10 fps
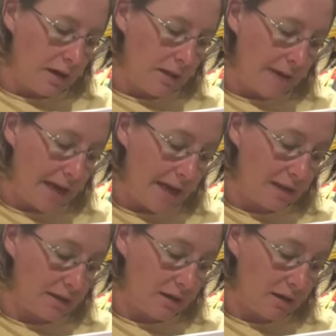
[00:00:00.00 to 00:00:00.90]
a
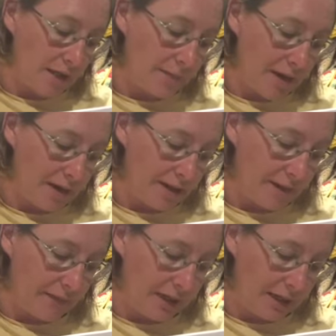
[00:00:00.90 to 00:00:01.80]
hand dyed by
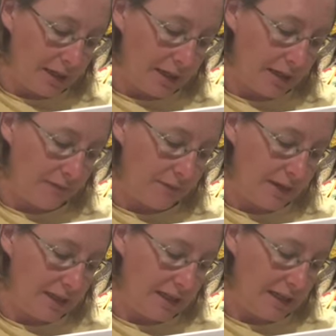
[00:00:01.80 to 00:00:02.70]
Stephanie
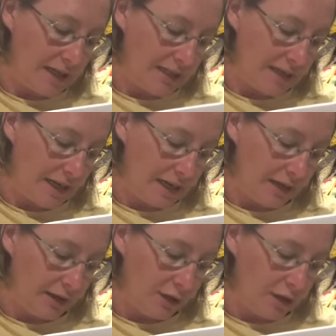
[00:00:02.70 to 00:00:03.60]
Vanilla Latte,
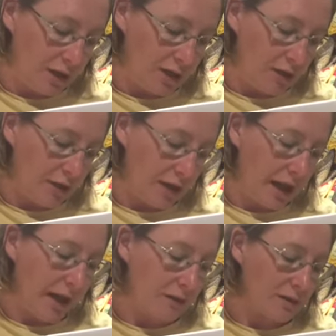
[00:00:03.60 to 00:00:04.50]
32
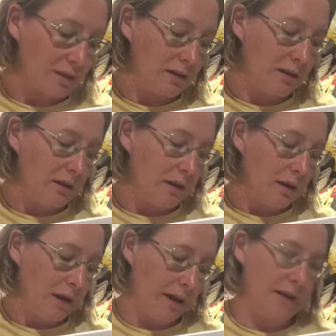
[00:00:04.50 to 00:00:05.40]
count,
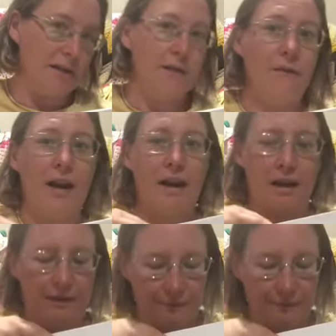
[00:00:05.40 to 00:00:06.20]
and it's a fat heart.